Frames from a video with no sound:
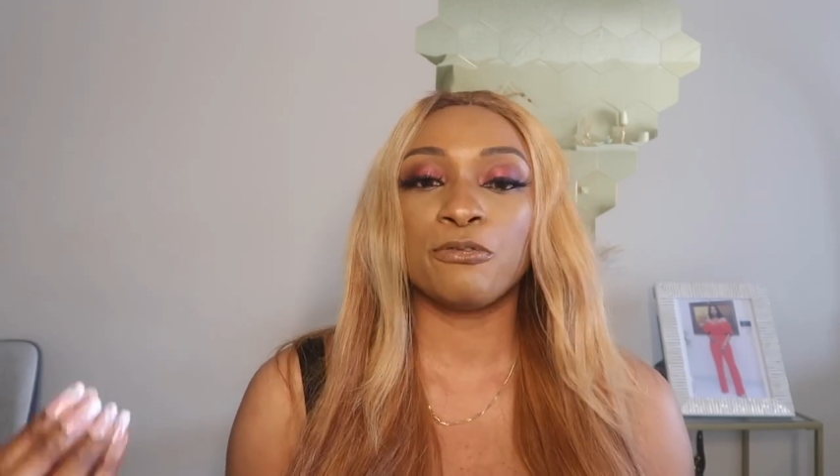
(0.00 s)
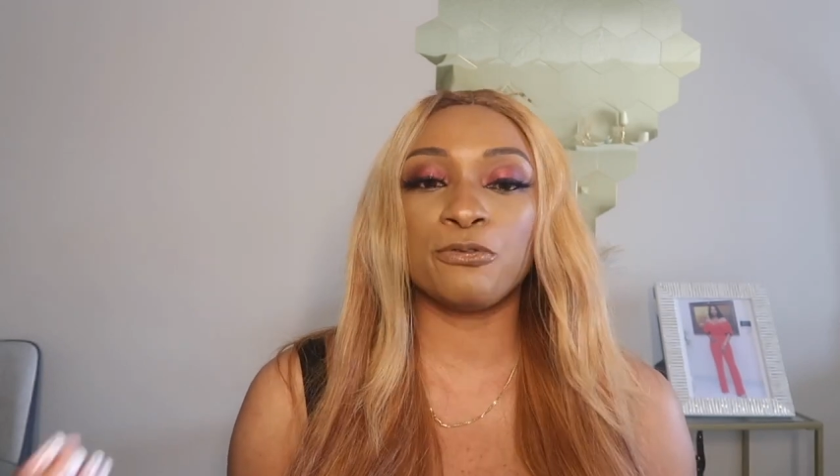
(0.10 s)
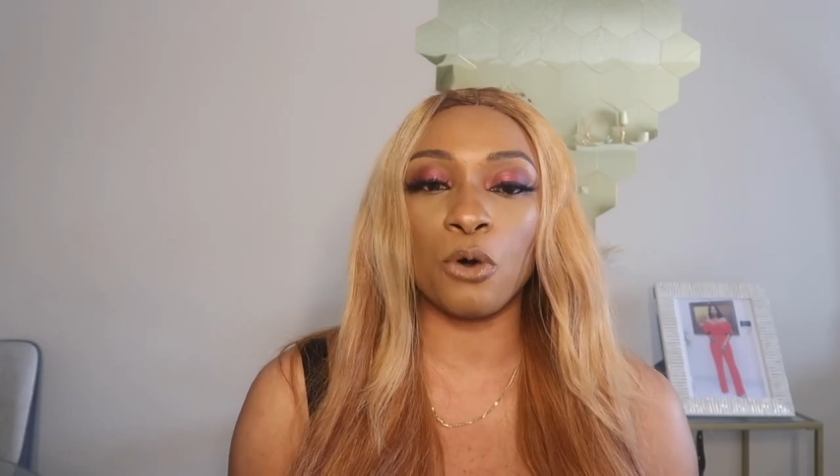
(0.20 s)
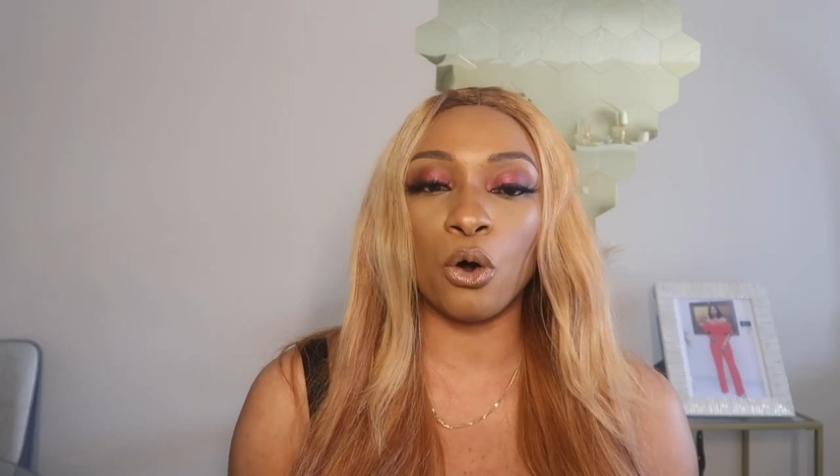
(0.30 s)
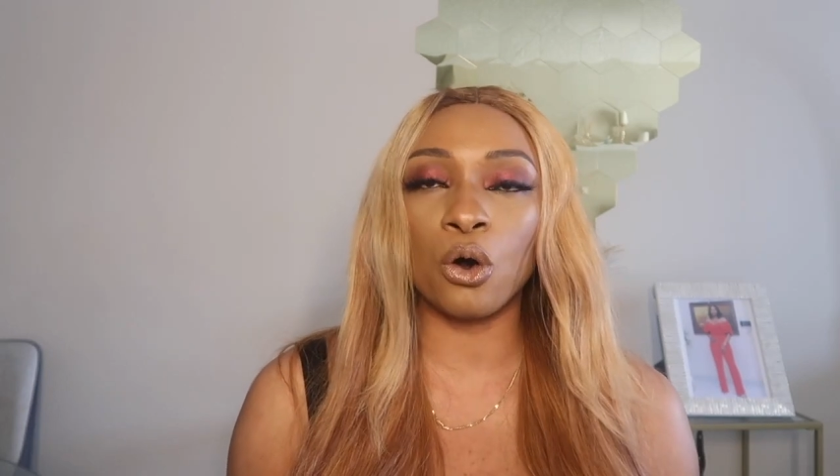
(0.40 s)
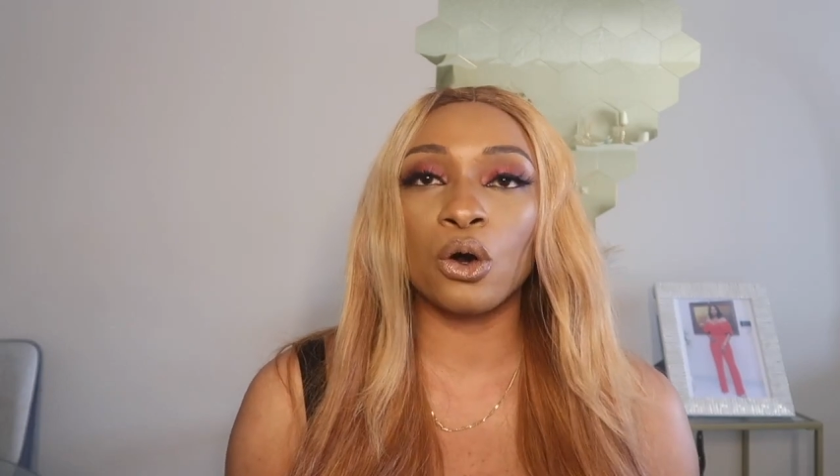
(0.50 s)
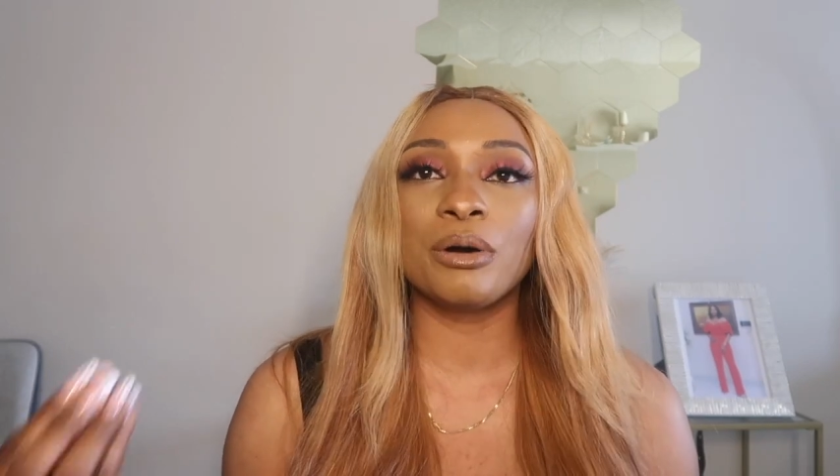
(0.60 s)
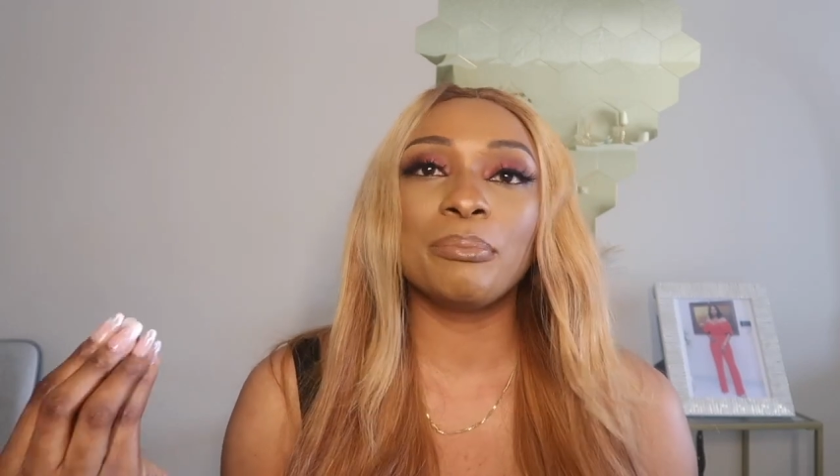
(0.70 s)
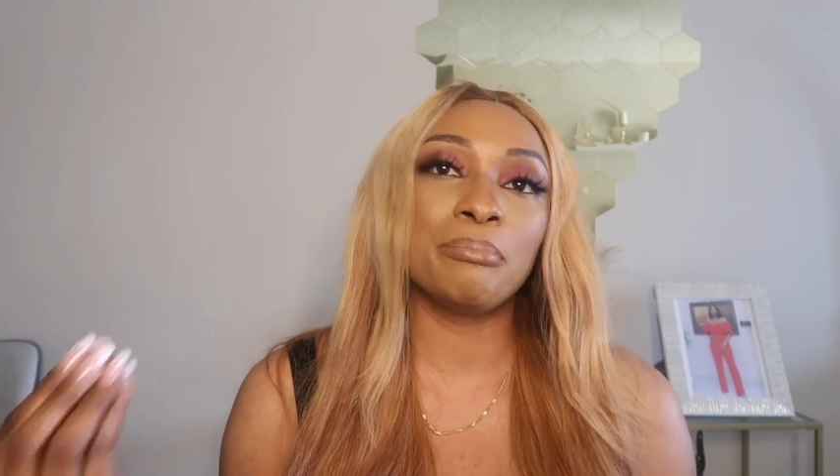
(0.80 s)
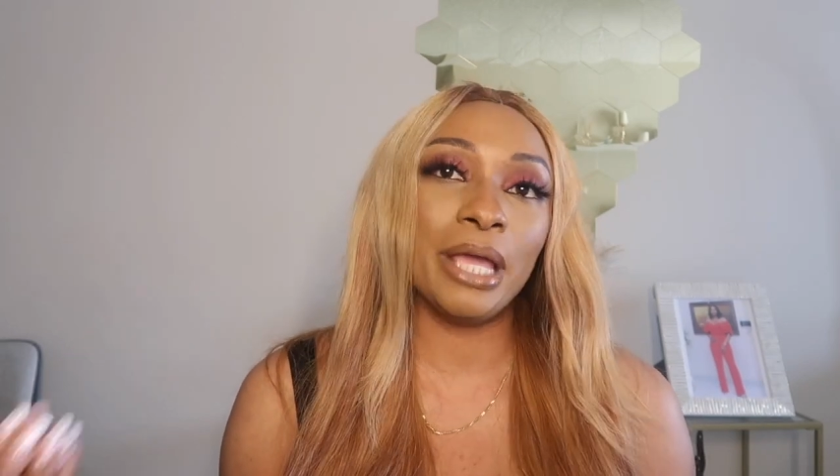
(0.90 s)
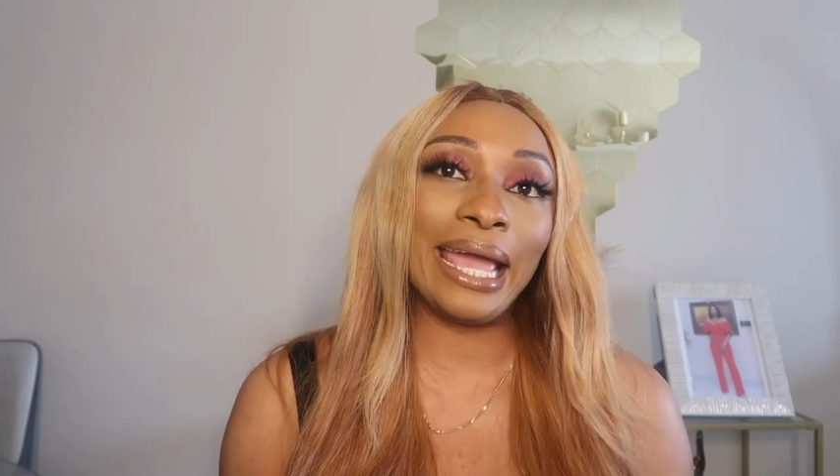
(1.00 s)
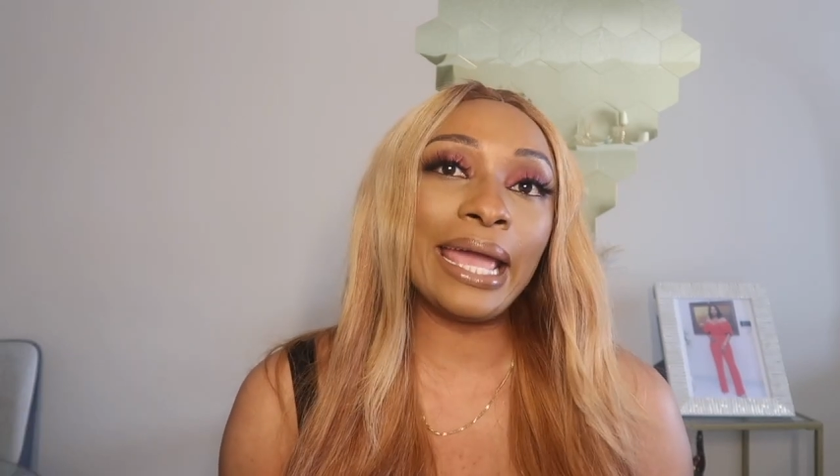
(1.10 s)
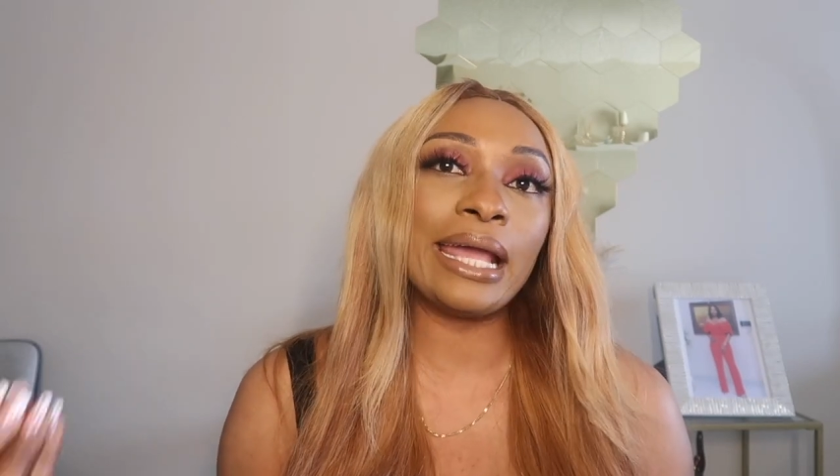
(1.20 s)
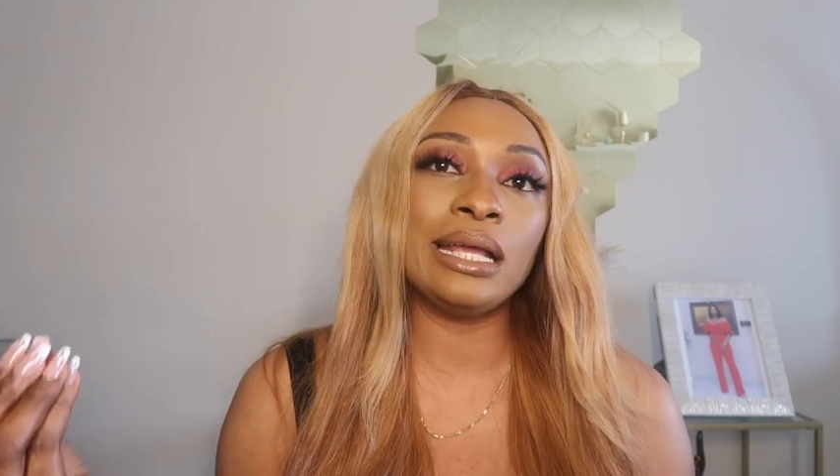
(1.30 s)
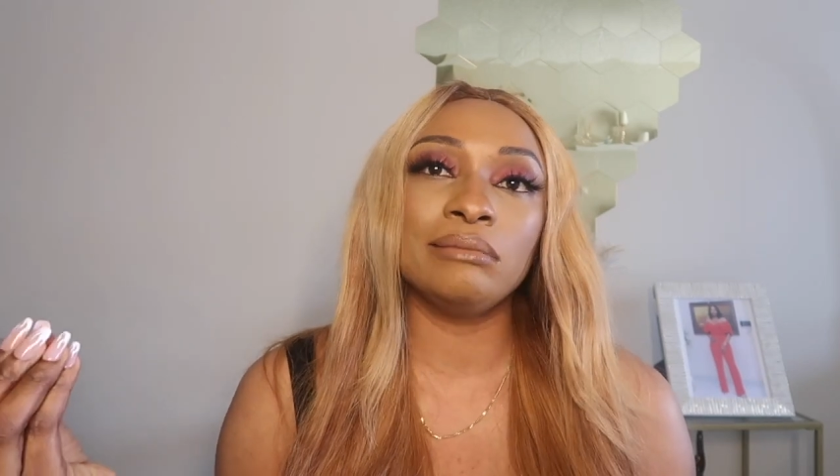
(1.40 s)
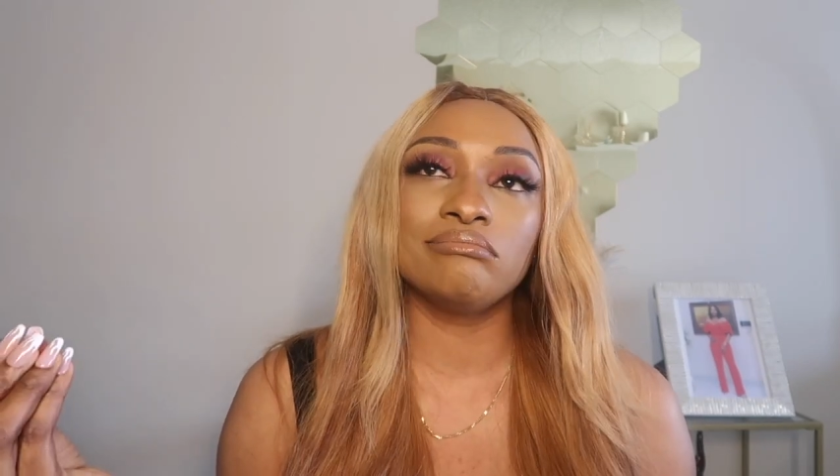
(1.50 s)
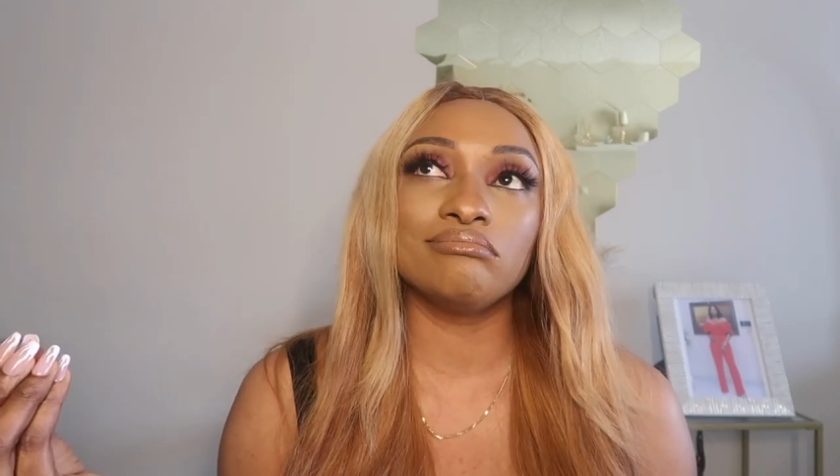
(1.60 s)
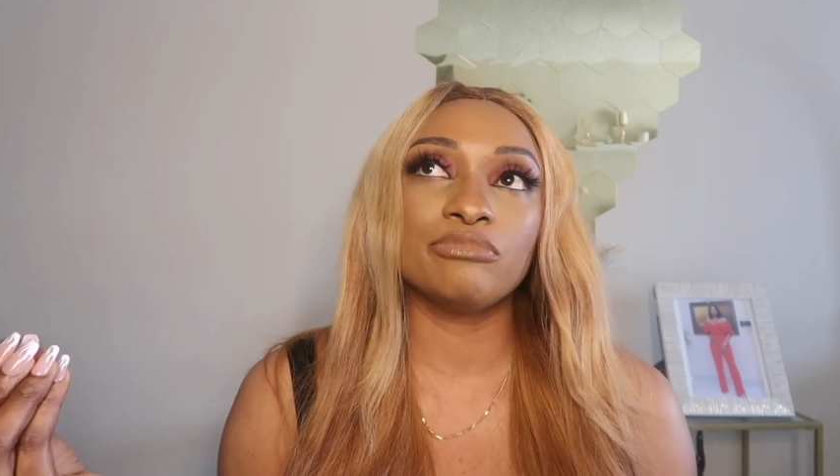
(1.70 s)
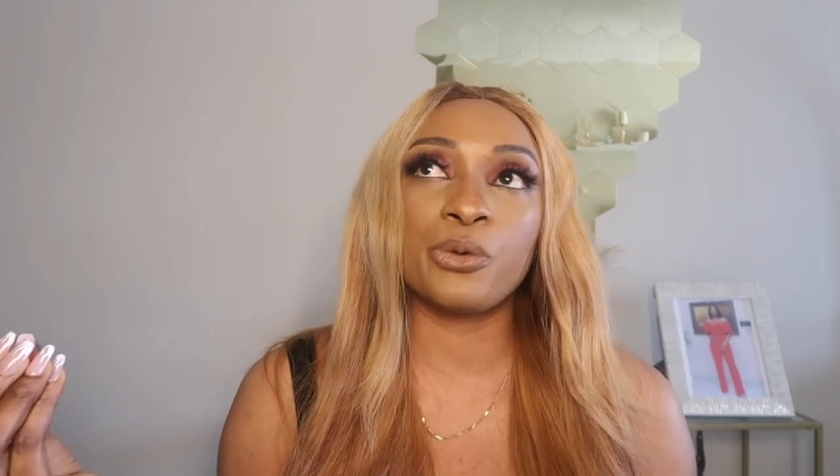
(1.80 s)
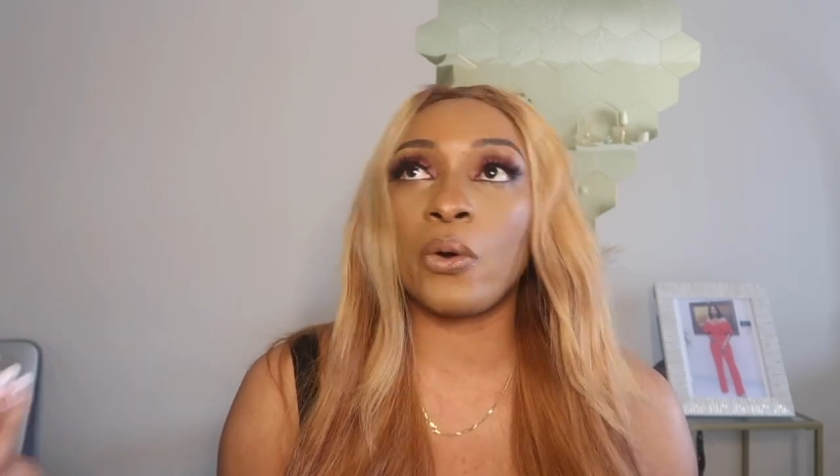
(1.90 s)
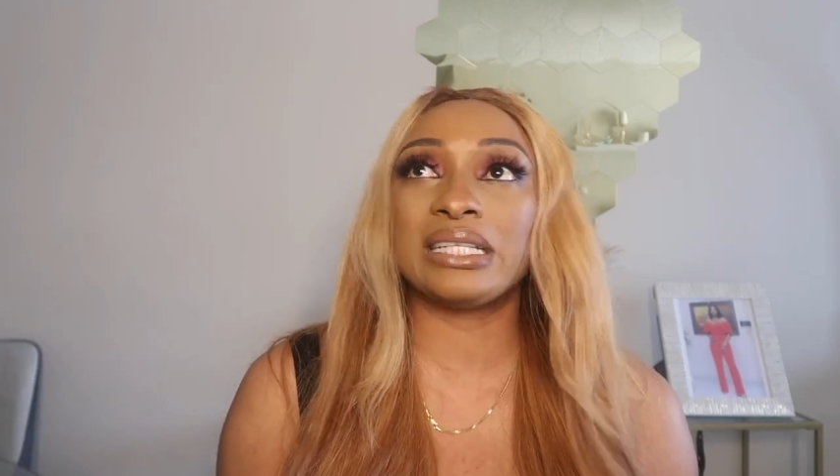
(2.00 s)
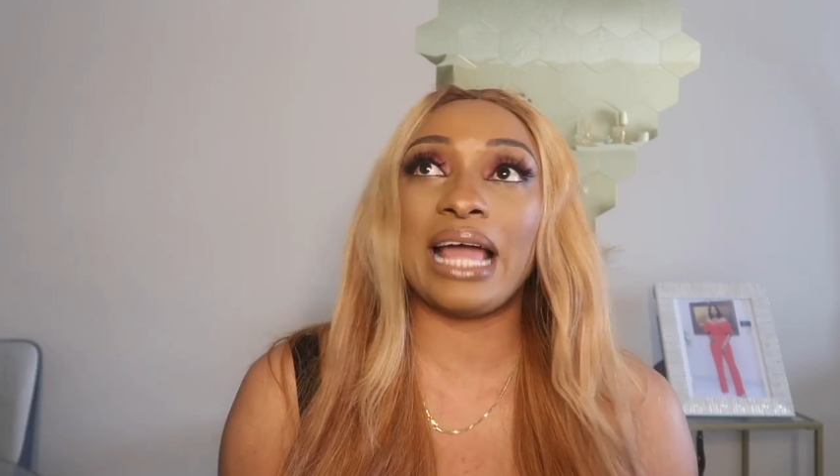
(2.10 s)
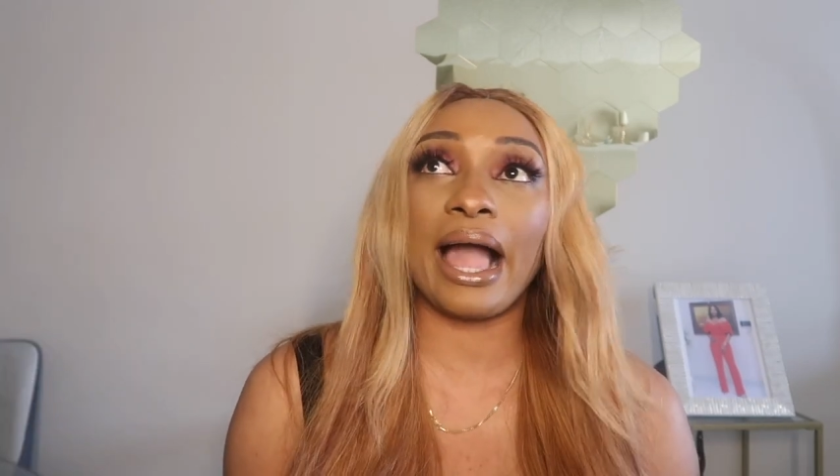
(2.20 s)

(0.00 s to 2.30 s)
for an